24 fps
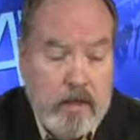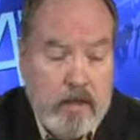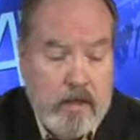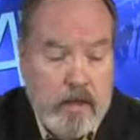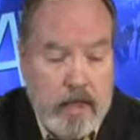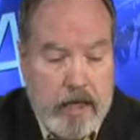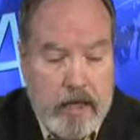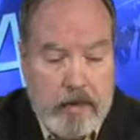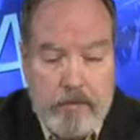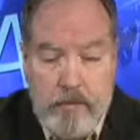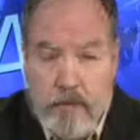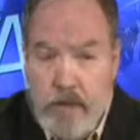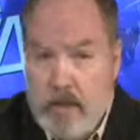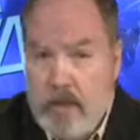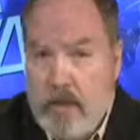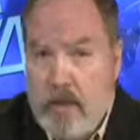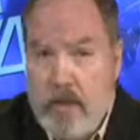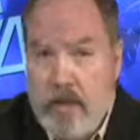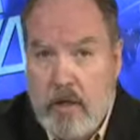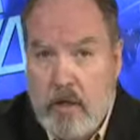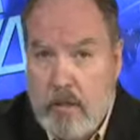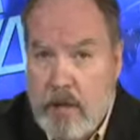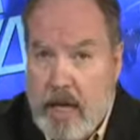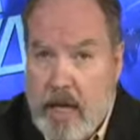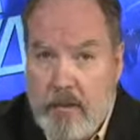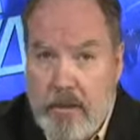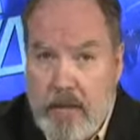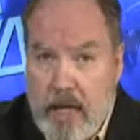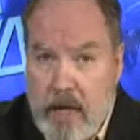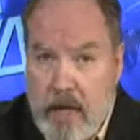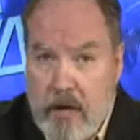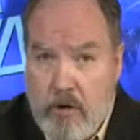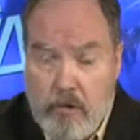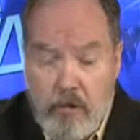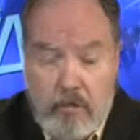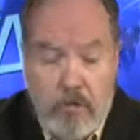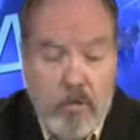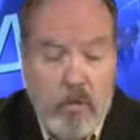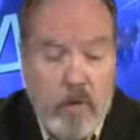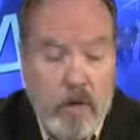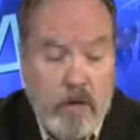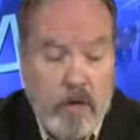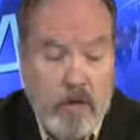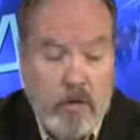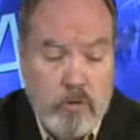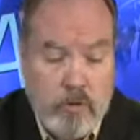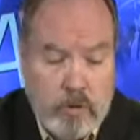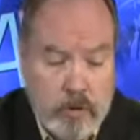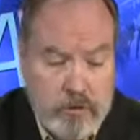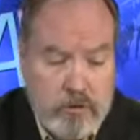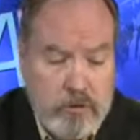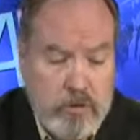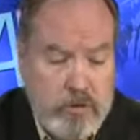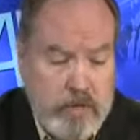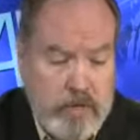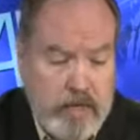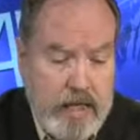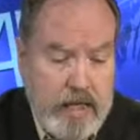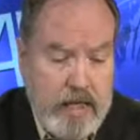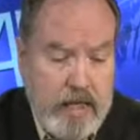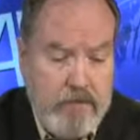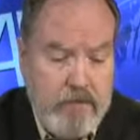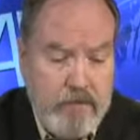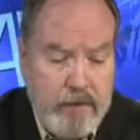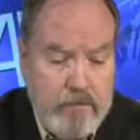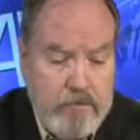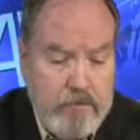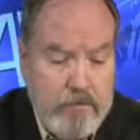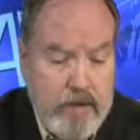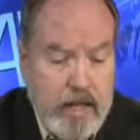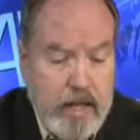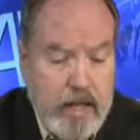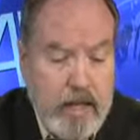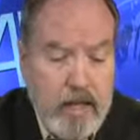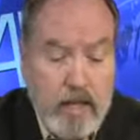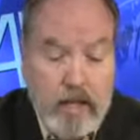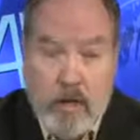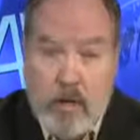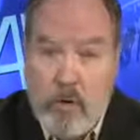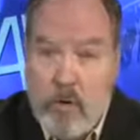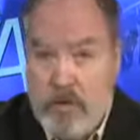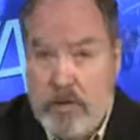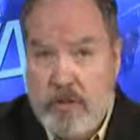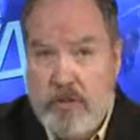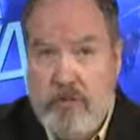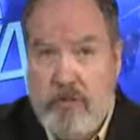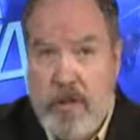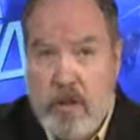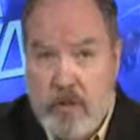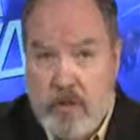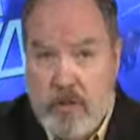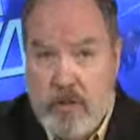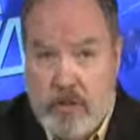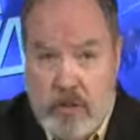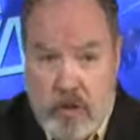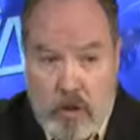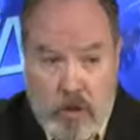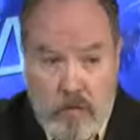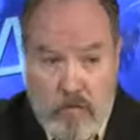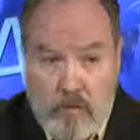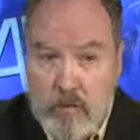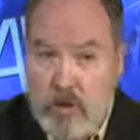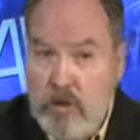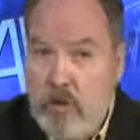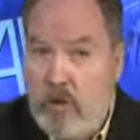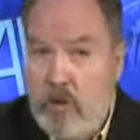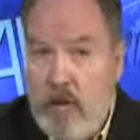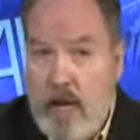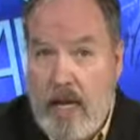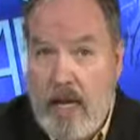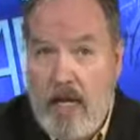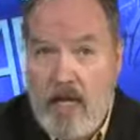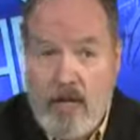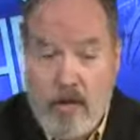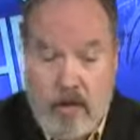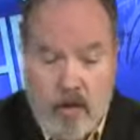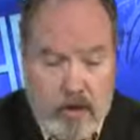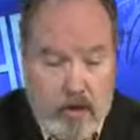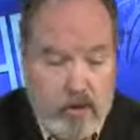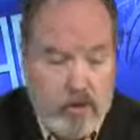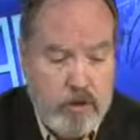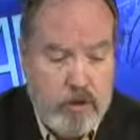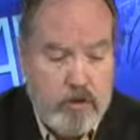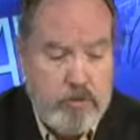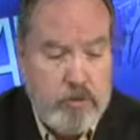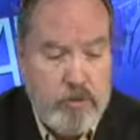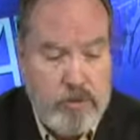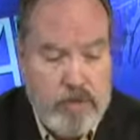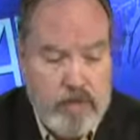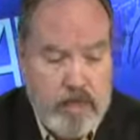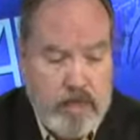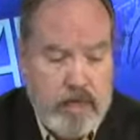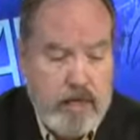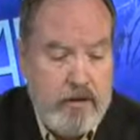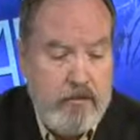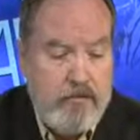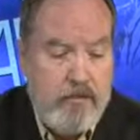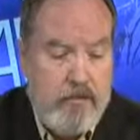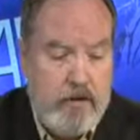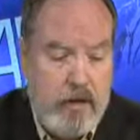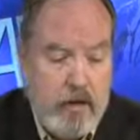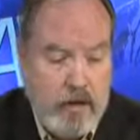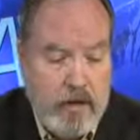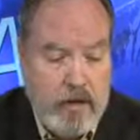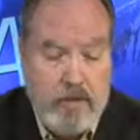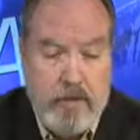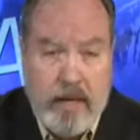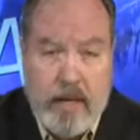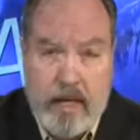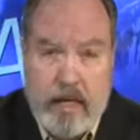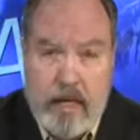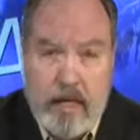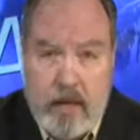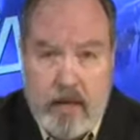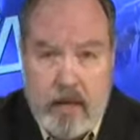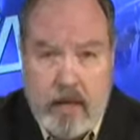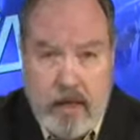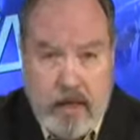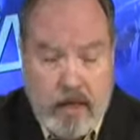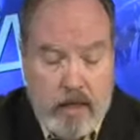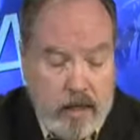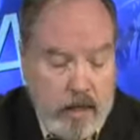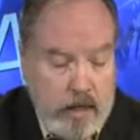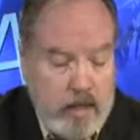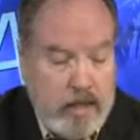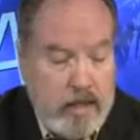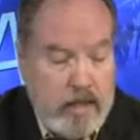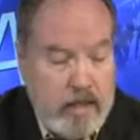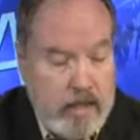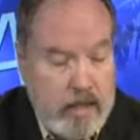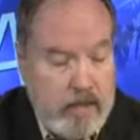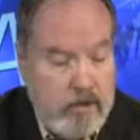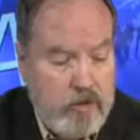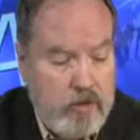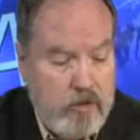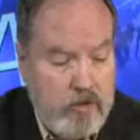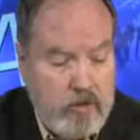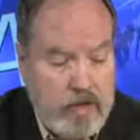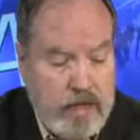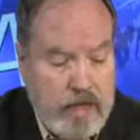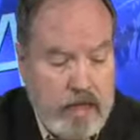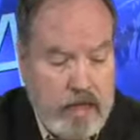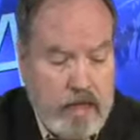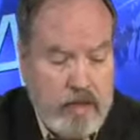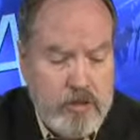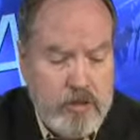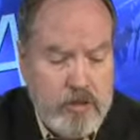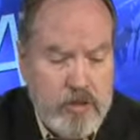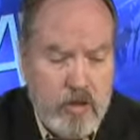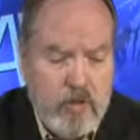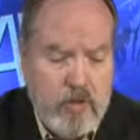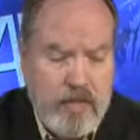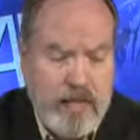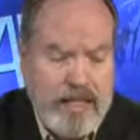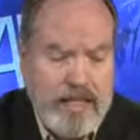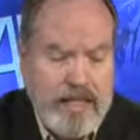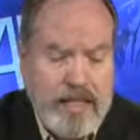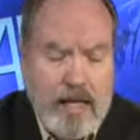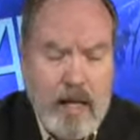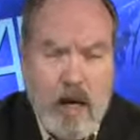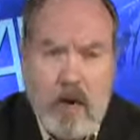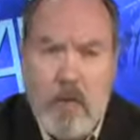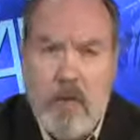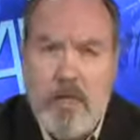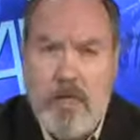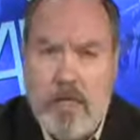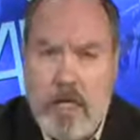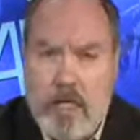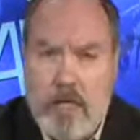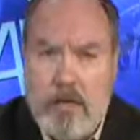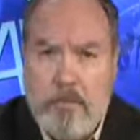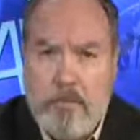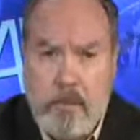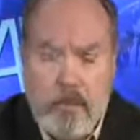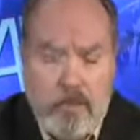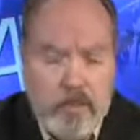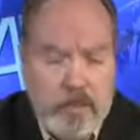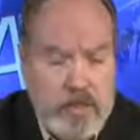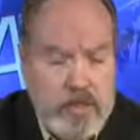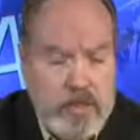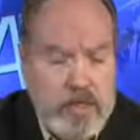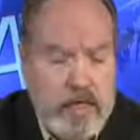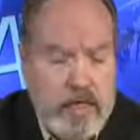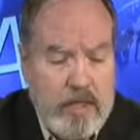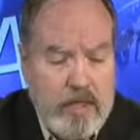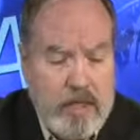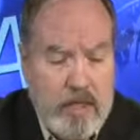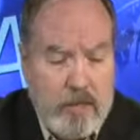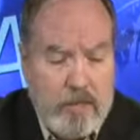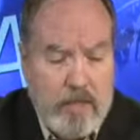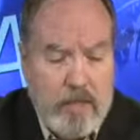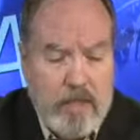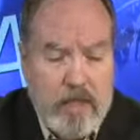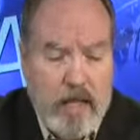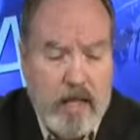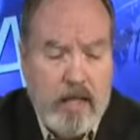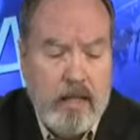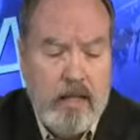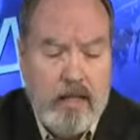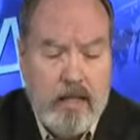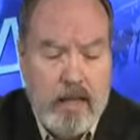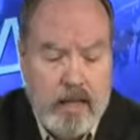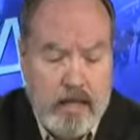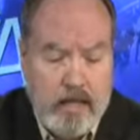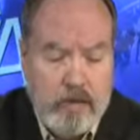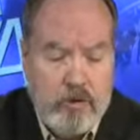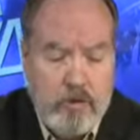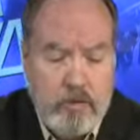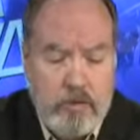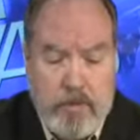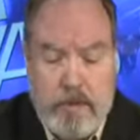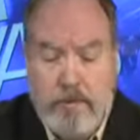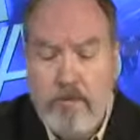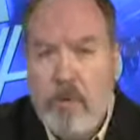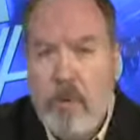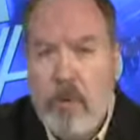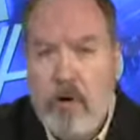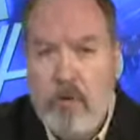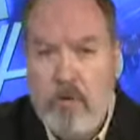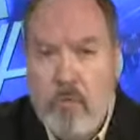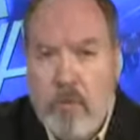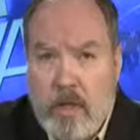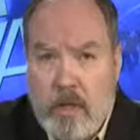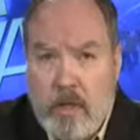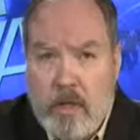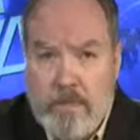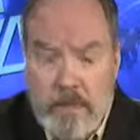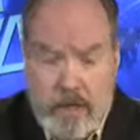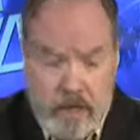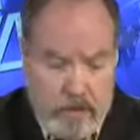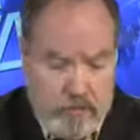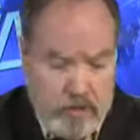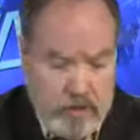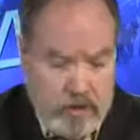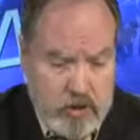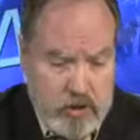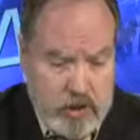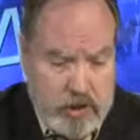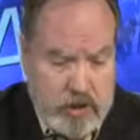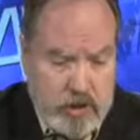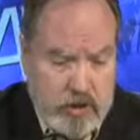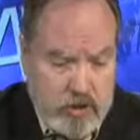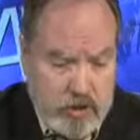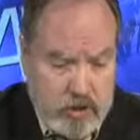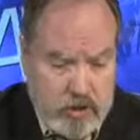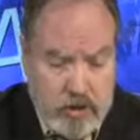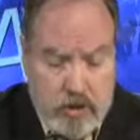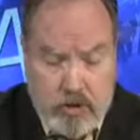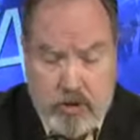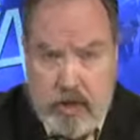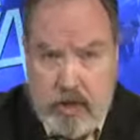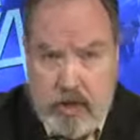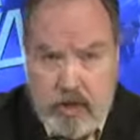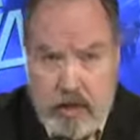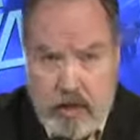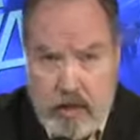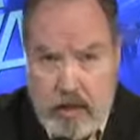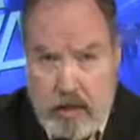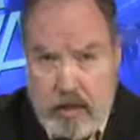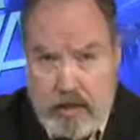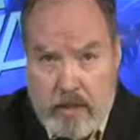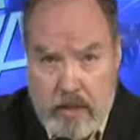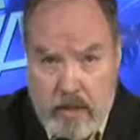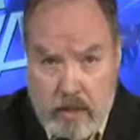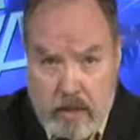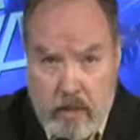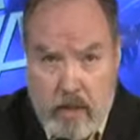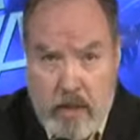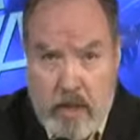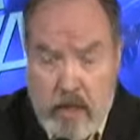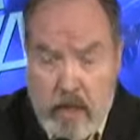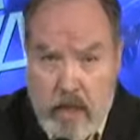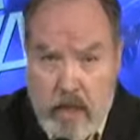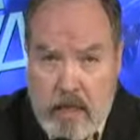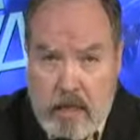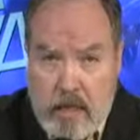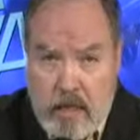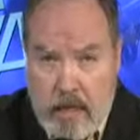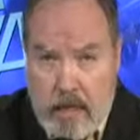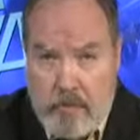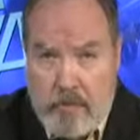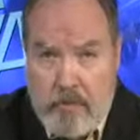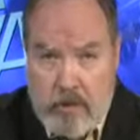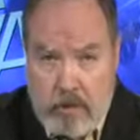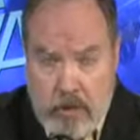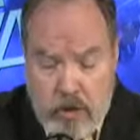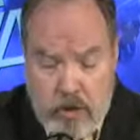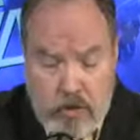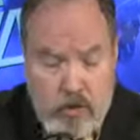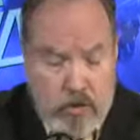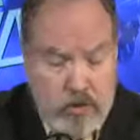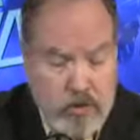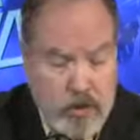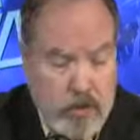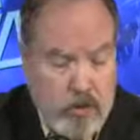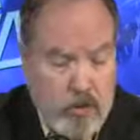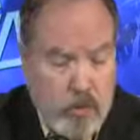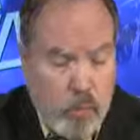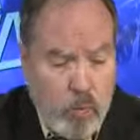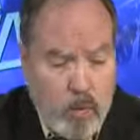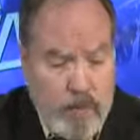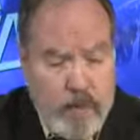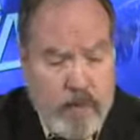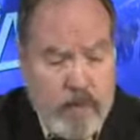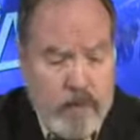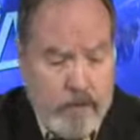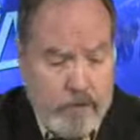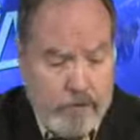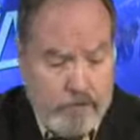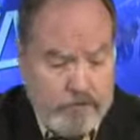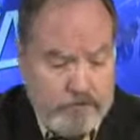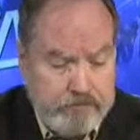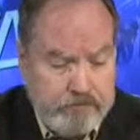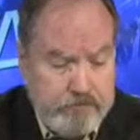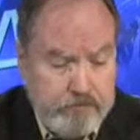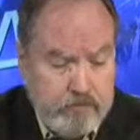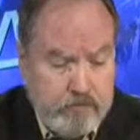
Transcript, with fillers: They put Obamacare through on Christmas Eve. Of course, the Federal Reserve was created on a Christmas Eve uh, back in uh, 1913. So that, they always like to pull these things up in the holidays when people aren't really paying much attention, just like they like to dump the news on the weekend.